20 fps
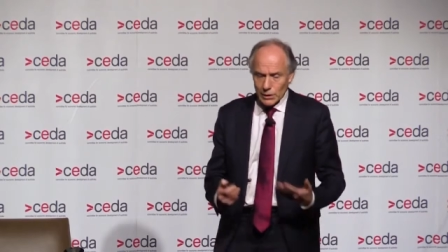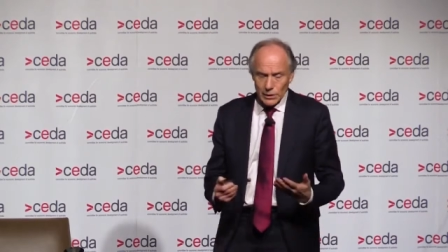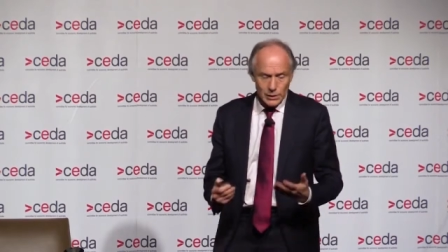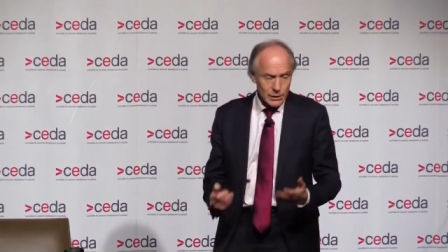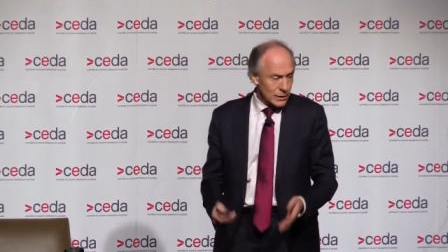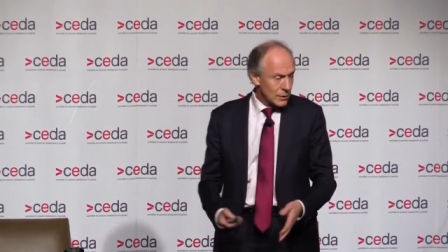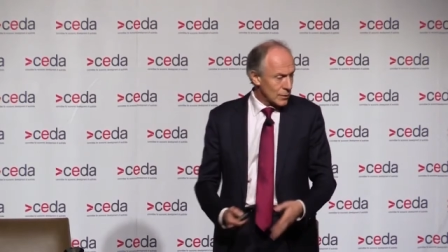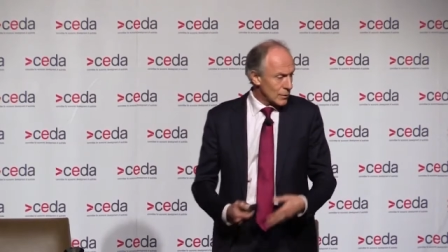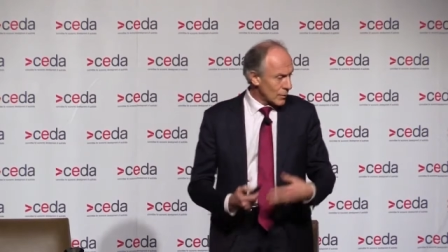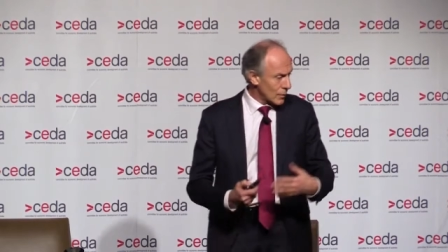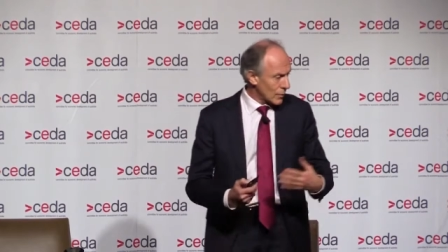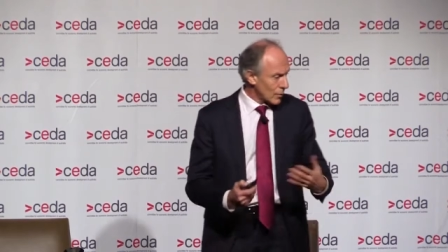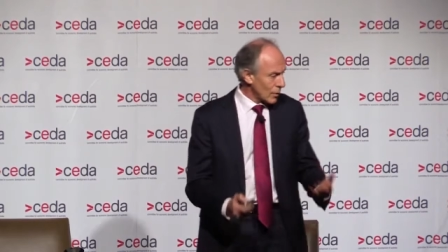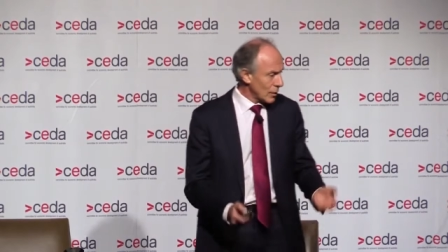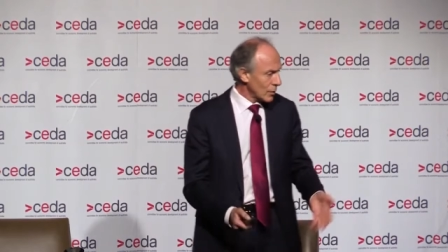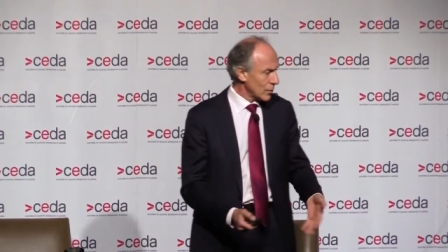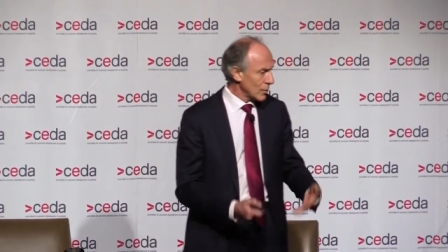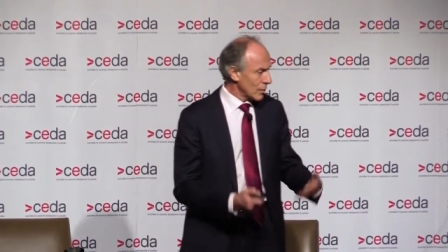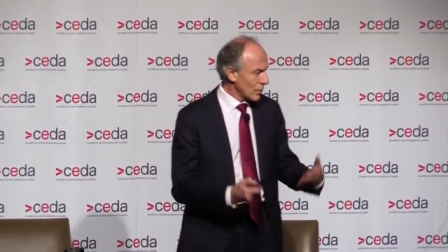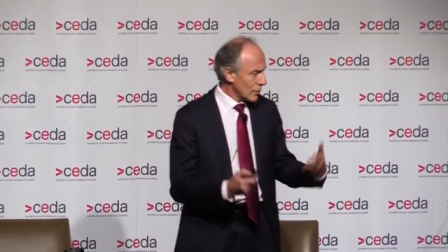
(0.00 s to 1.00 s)
Clean,
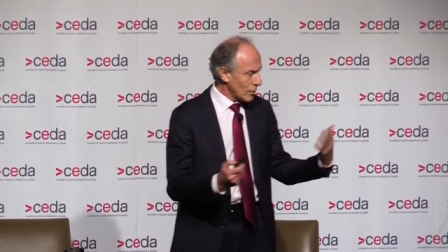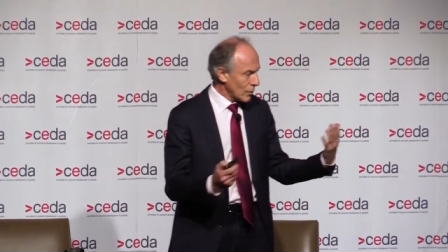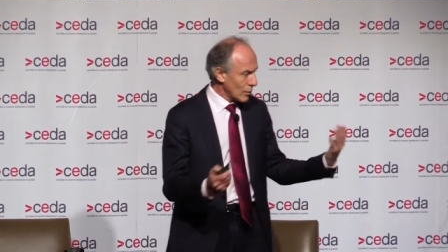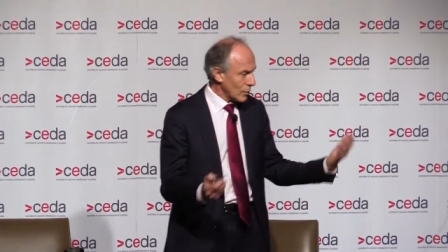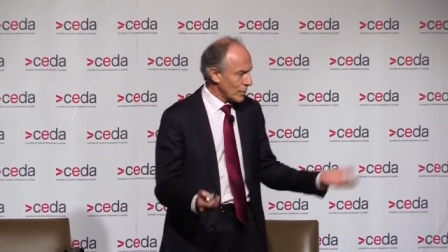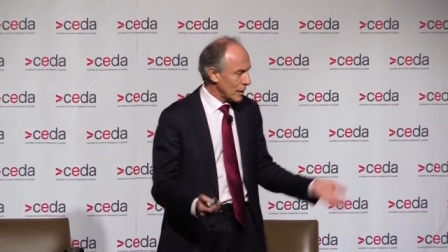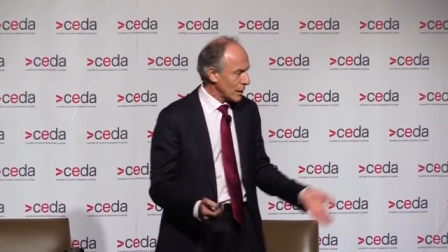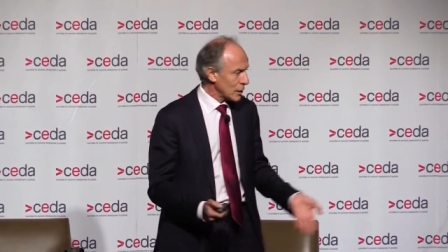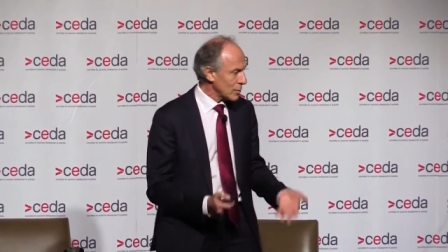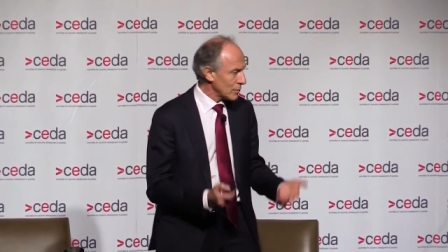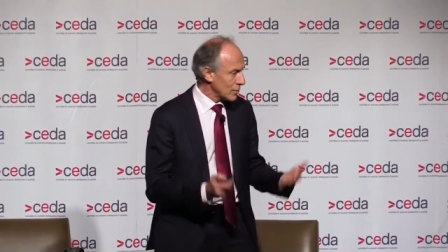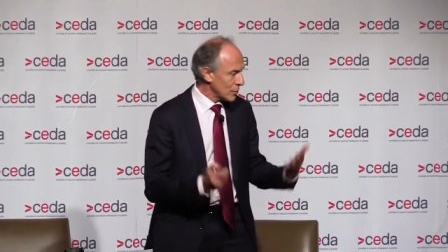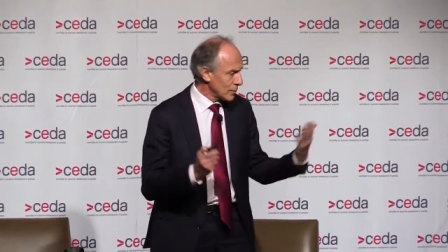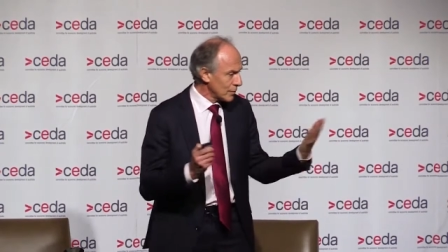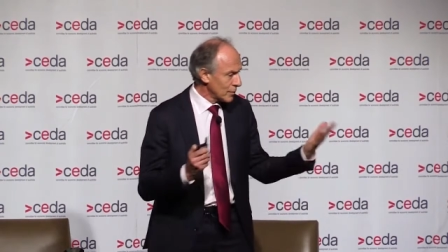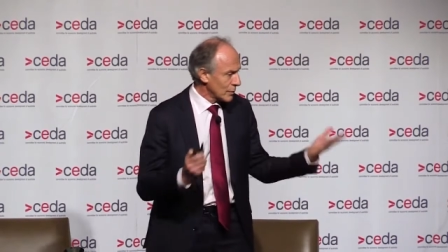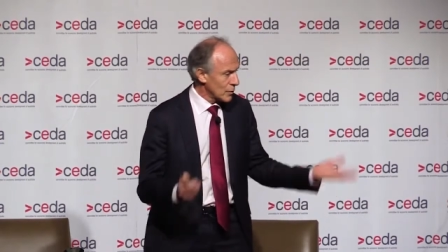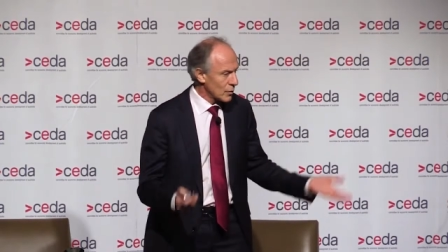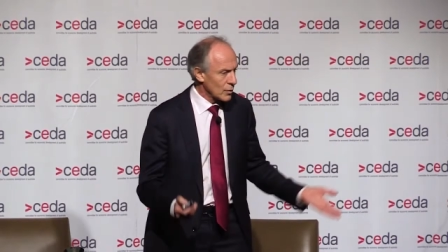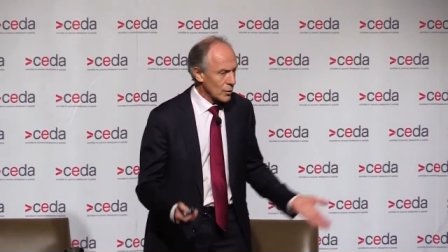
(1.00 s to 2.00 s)
synchronous,
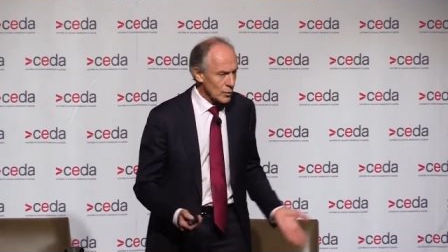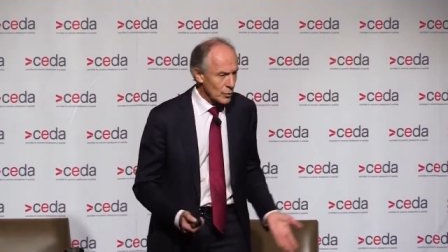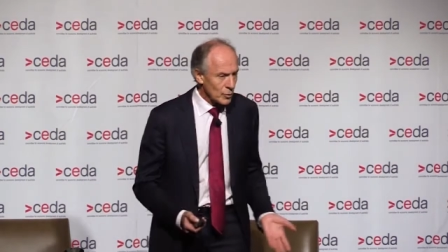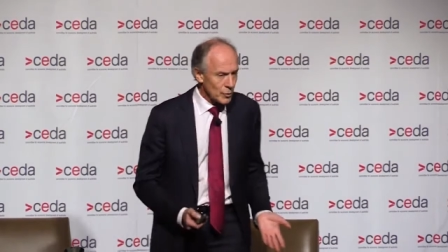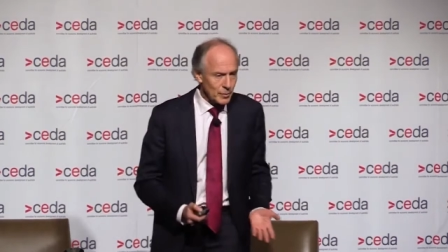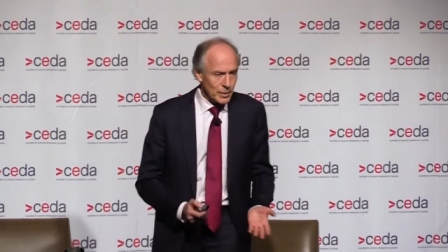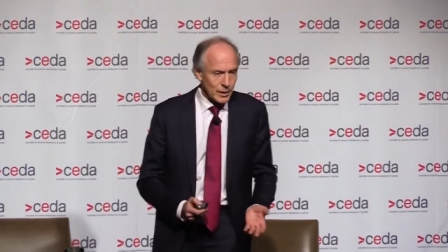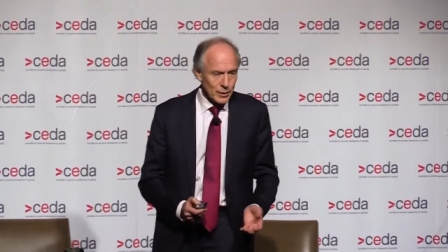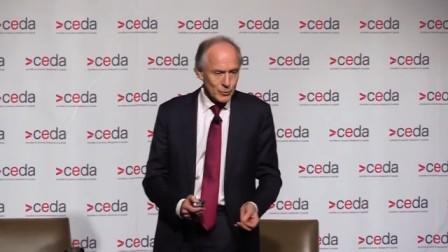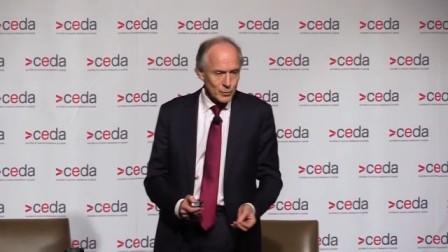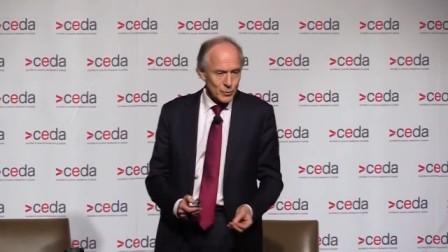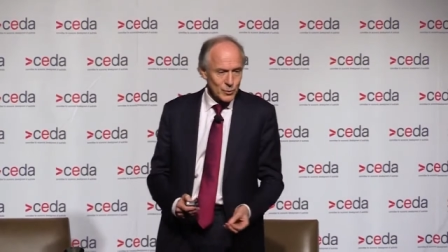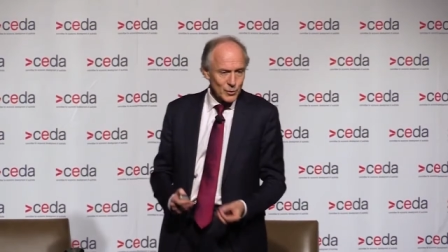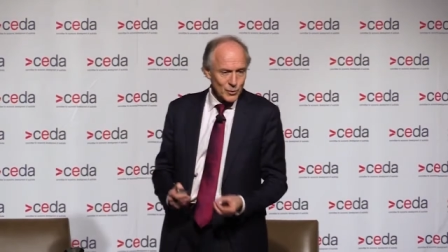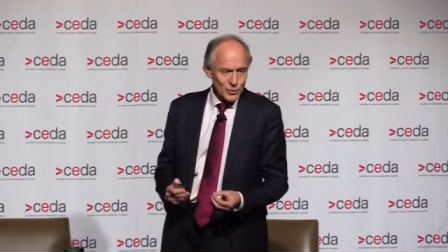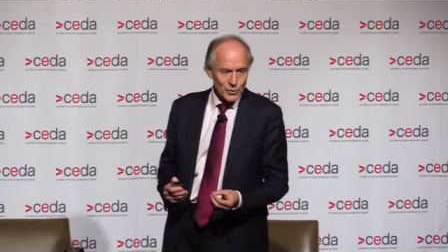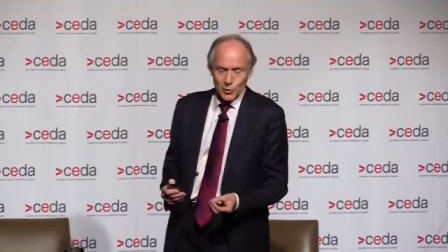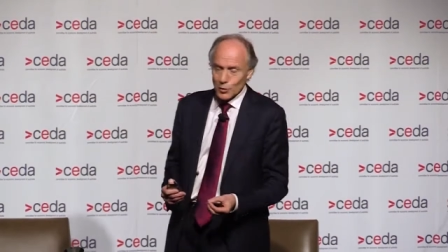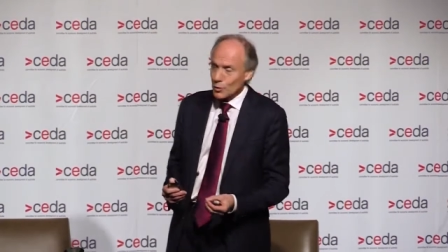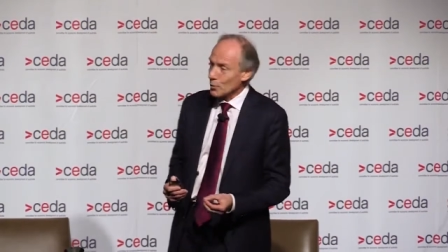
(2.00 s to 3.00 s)
dispatchable, it's got all the
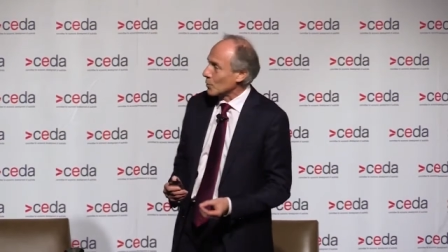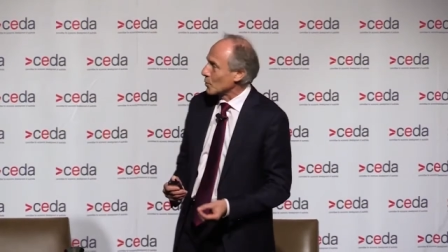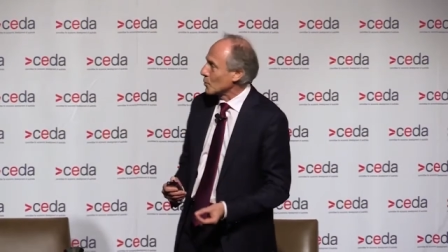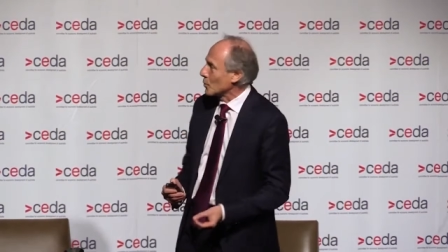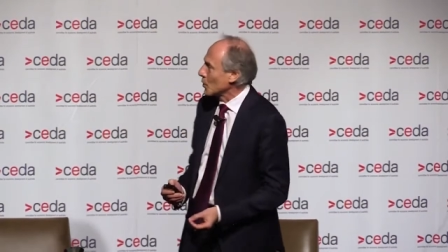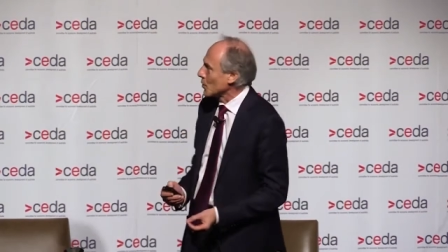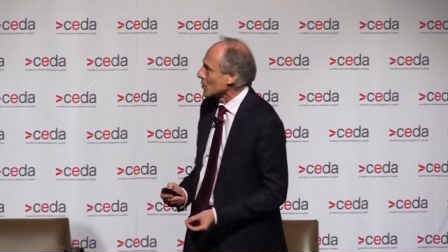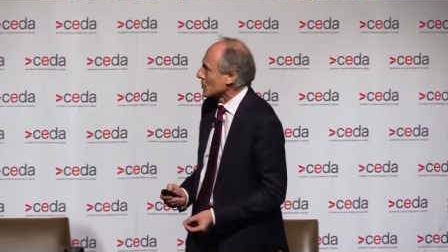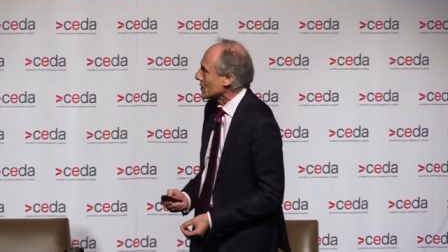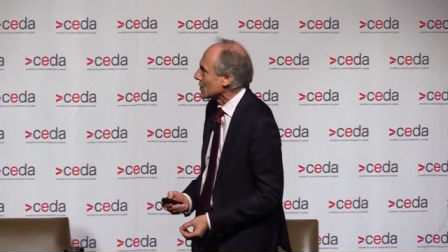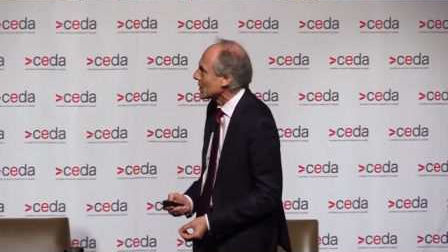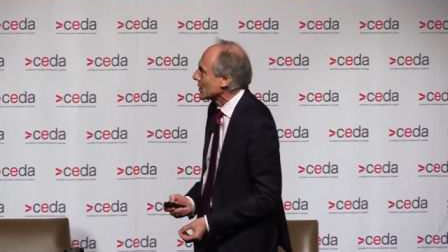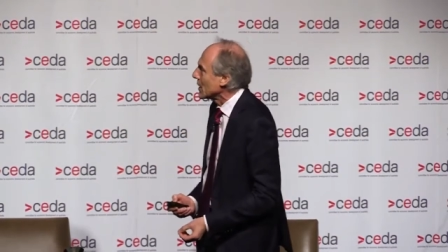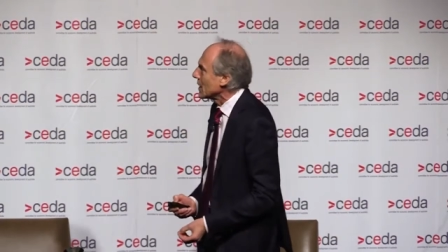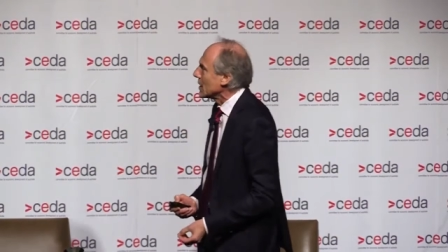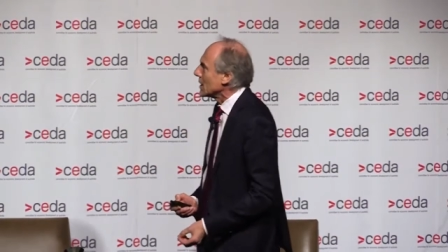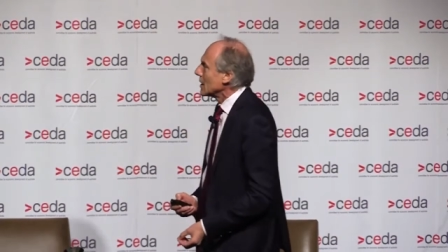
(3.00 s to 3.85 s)
buzzwords that you would want.